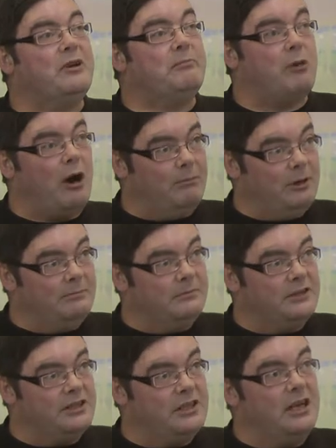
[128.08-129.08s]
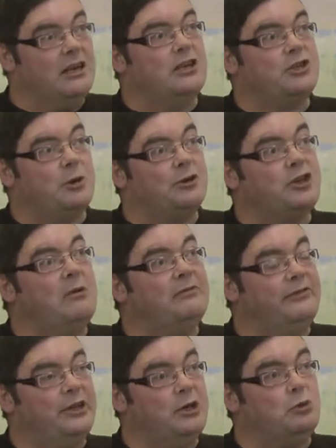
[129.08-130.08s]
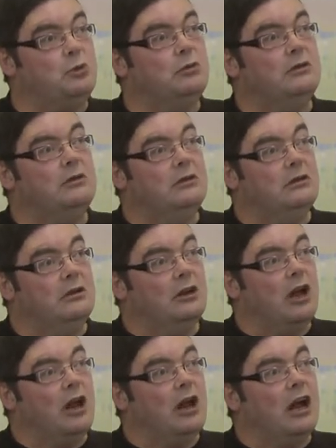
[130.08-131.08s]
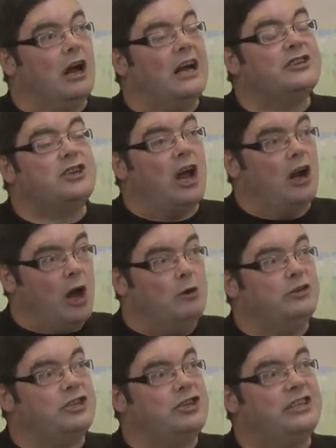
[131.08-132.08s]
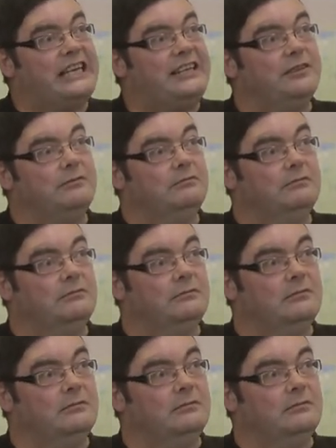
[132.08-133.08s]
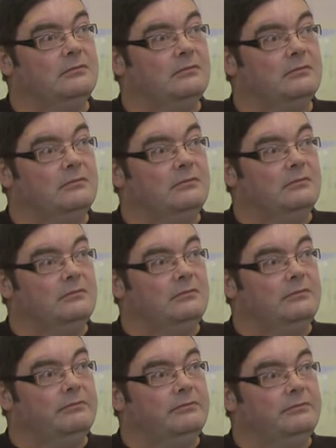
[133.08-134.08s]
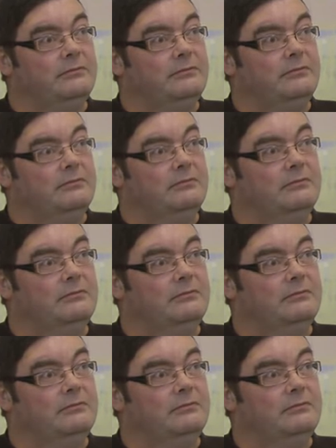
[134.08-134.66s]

with problems, so I don't feel as alone as I did. Yeah, that's good. Because it's kind of like